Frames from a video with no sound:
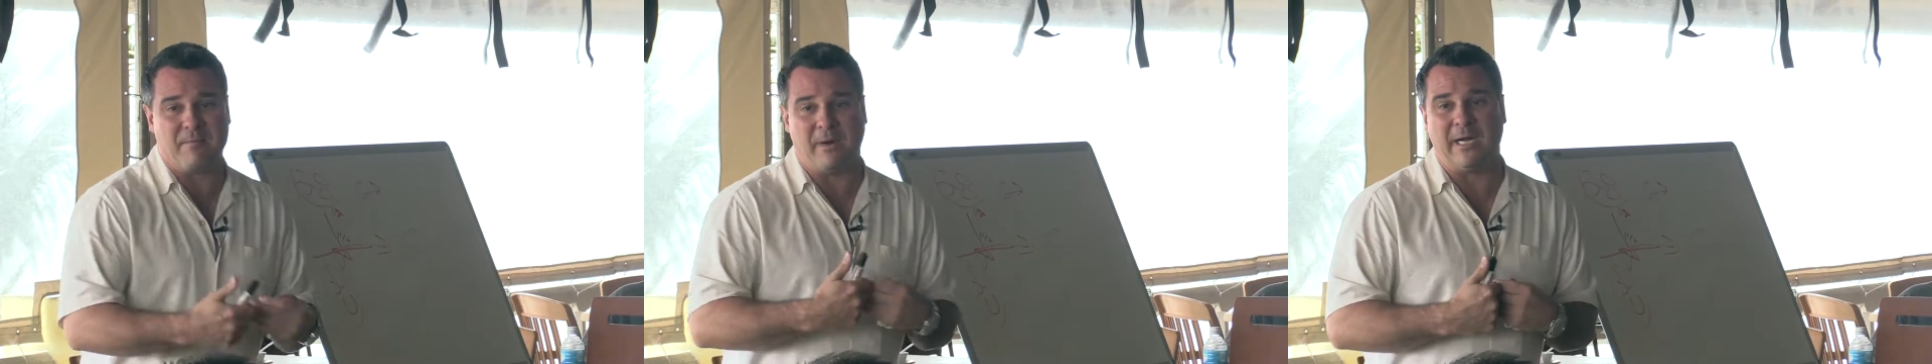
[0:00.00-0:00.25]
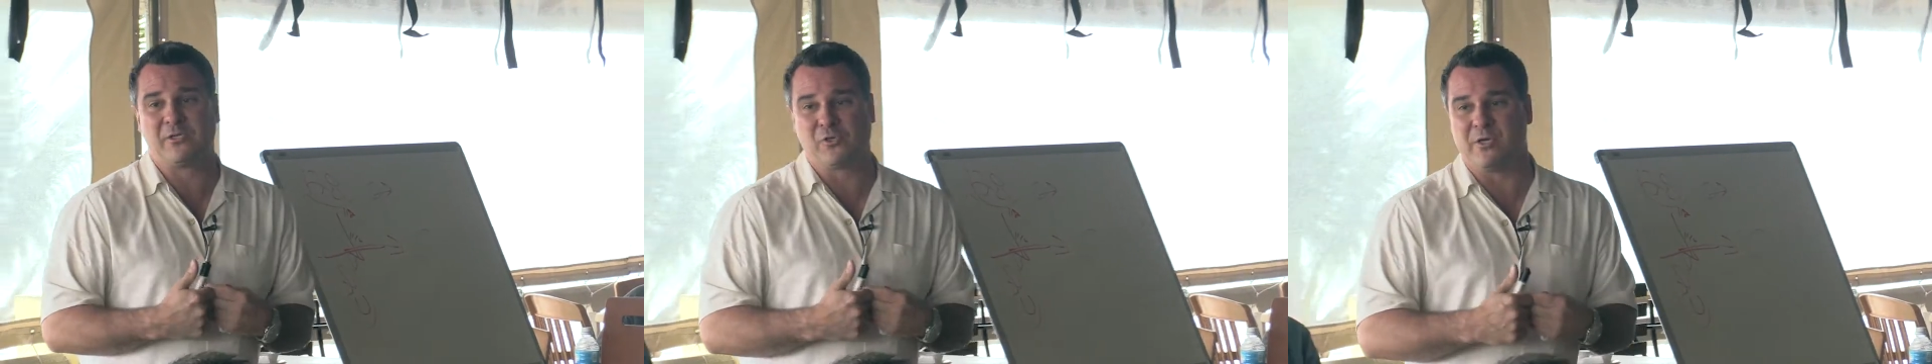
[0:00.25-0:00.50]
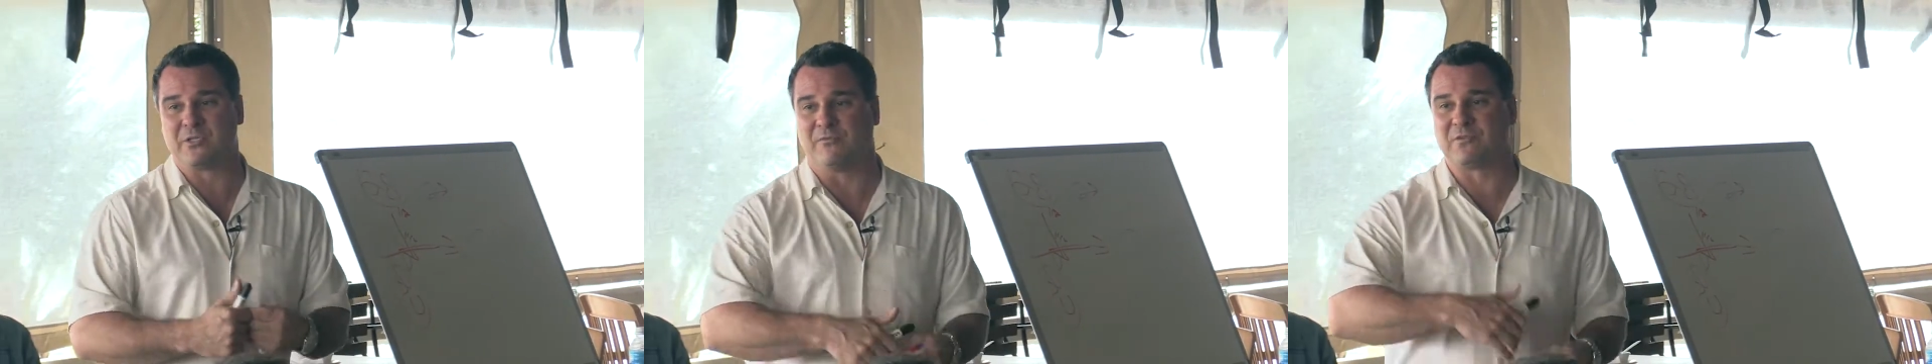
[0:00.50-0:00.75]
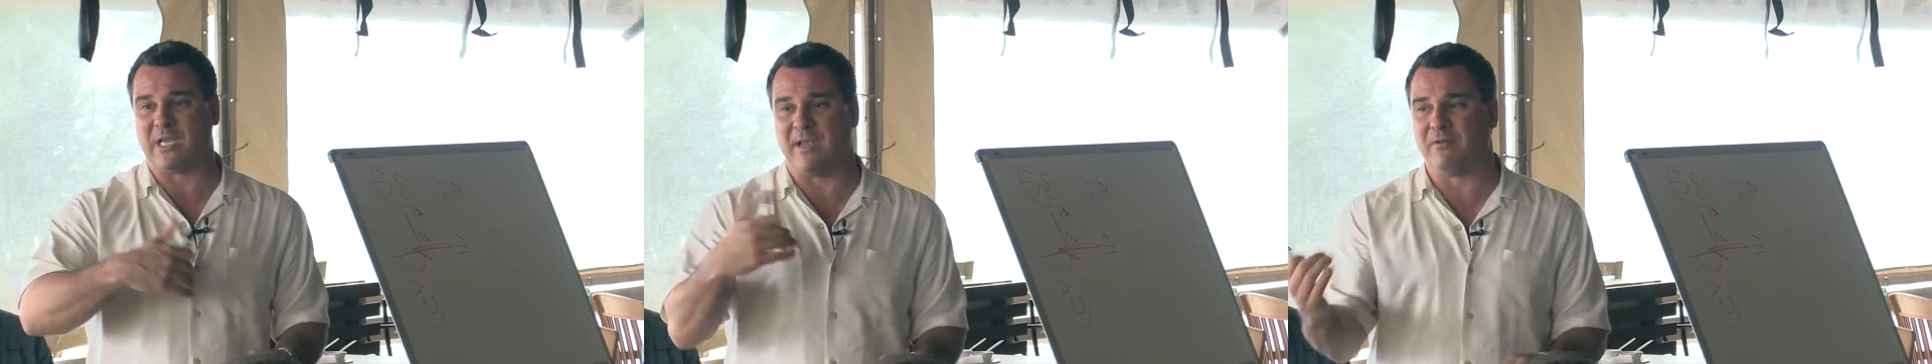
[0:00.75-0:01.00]
had my choice
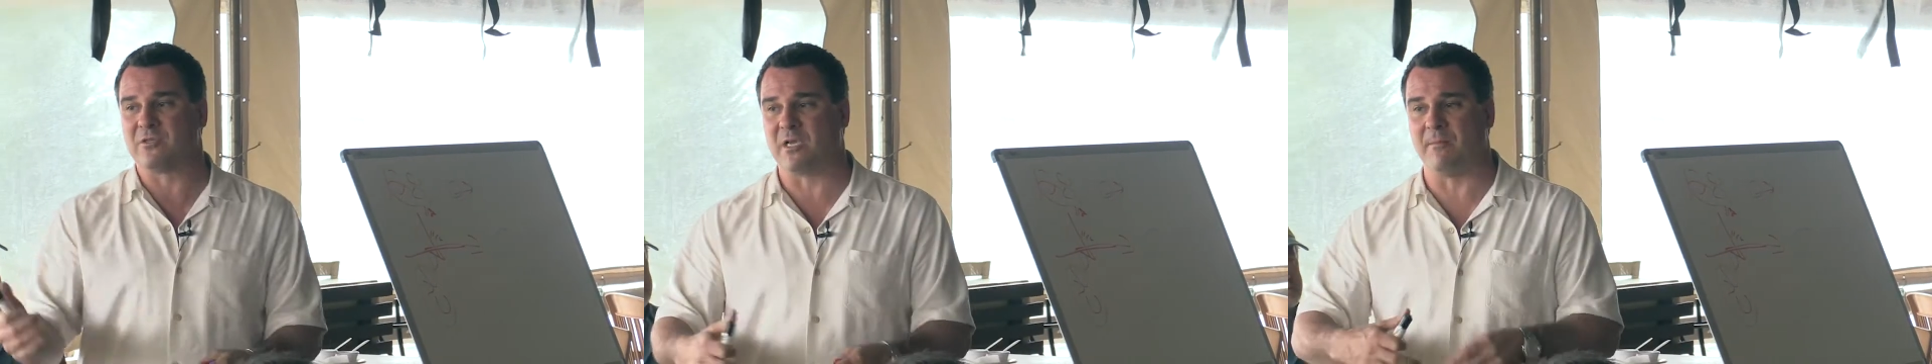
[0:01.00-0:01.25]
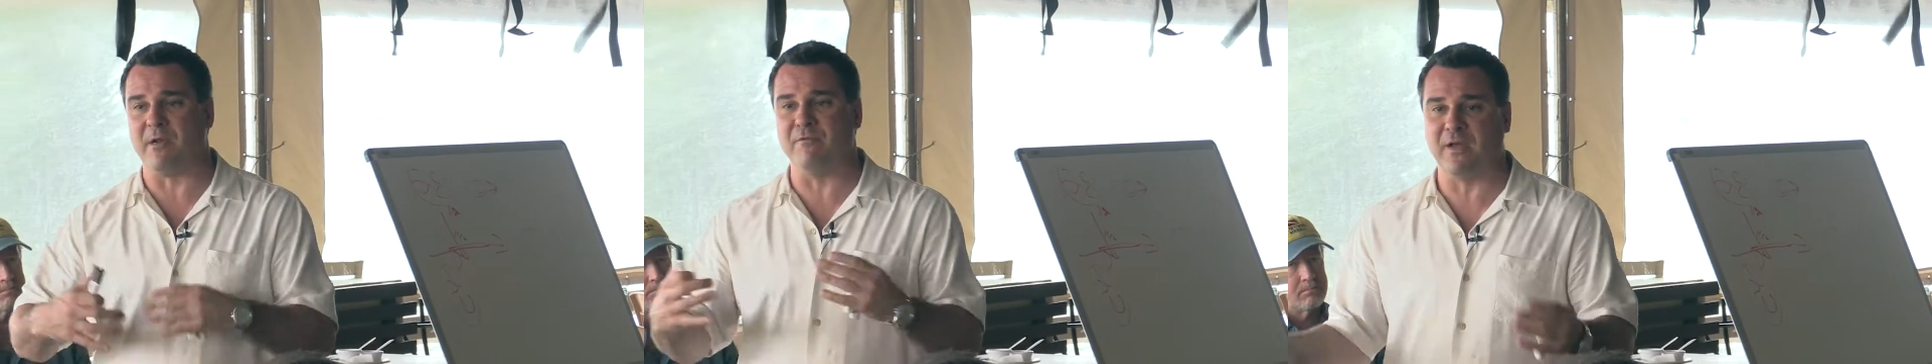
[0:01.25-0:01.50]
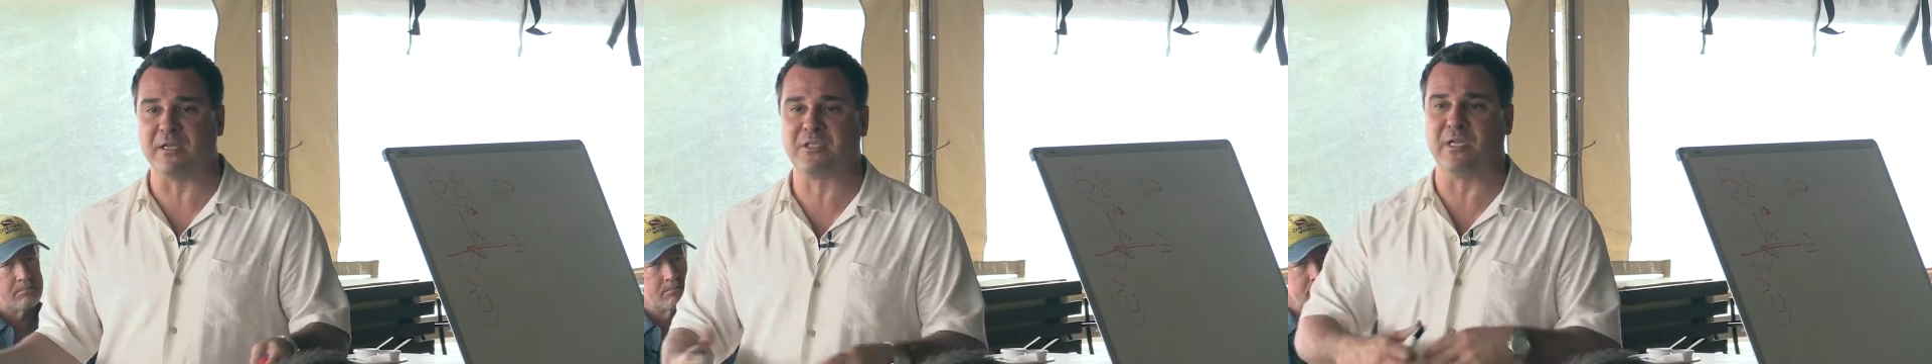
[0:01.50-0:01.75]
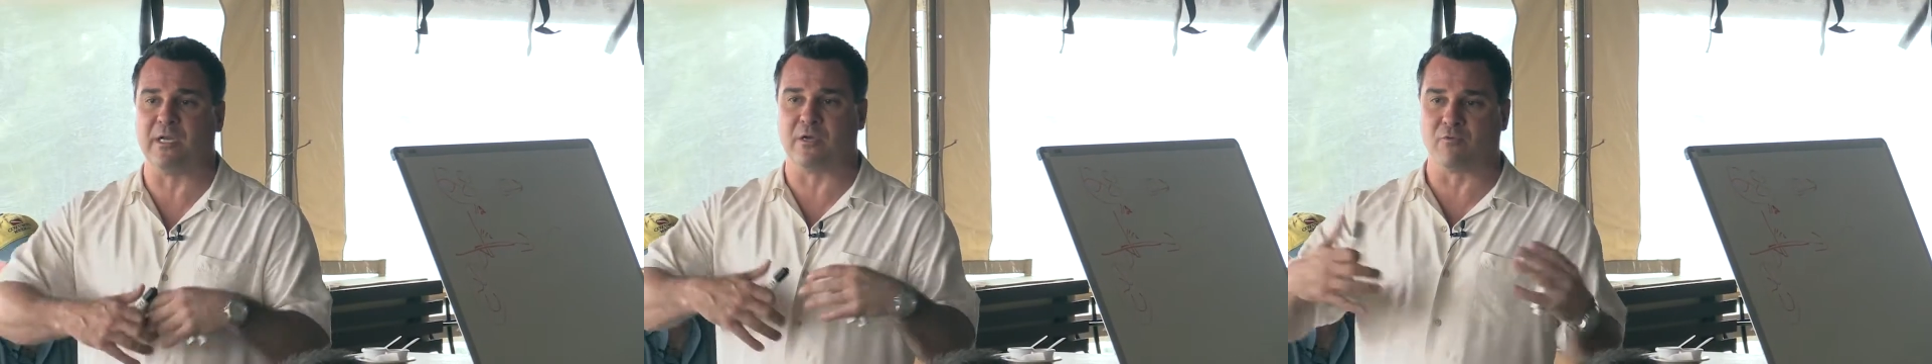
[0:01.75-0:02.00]
of saving some and
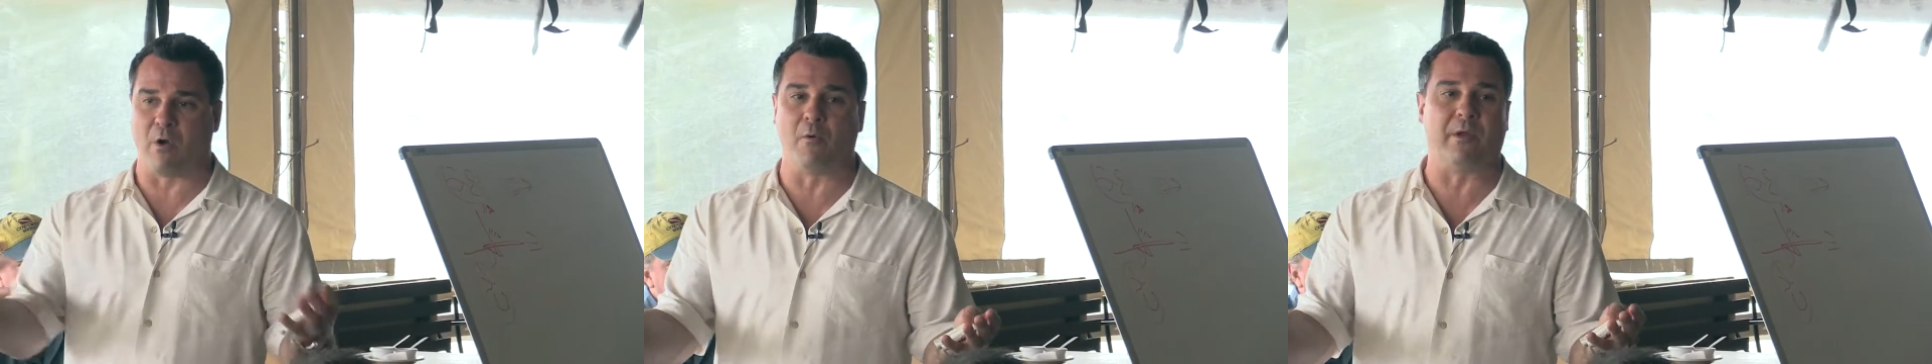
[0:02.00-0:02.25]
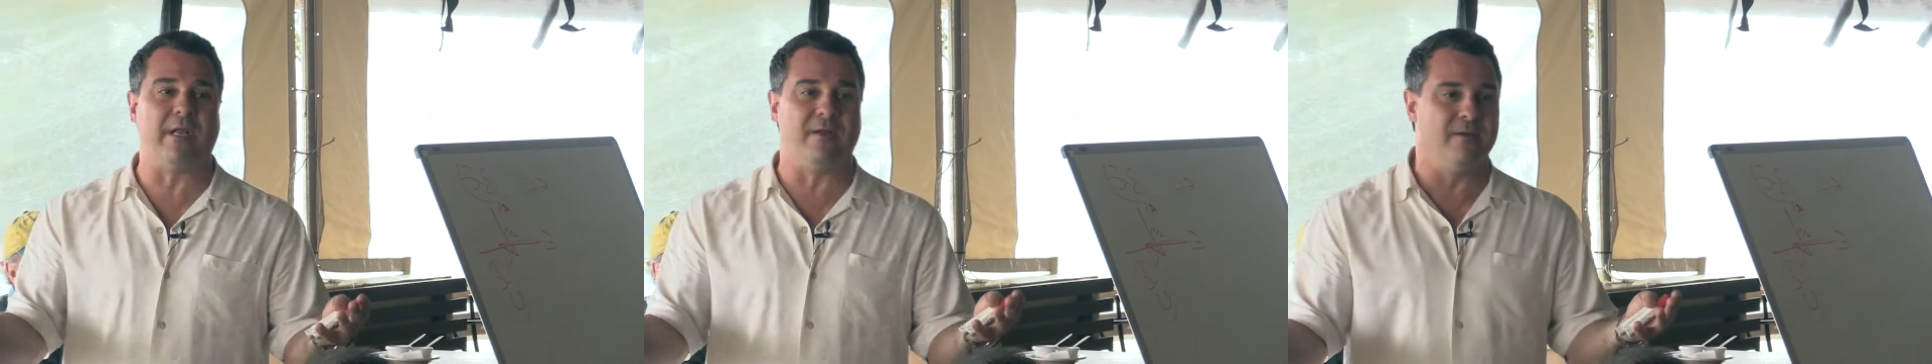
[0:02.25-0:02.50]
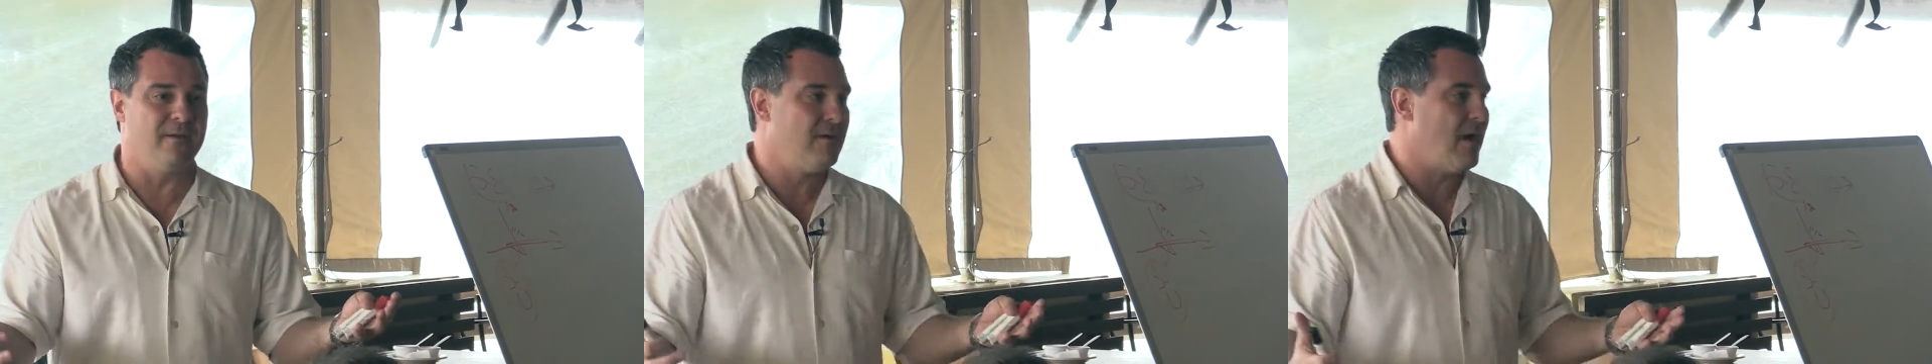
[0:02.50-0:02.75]
investing it and growing it,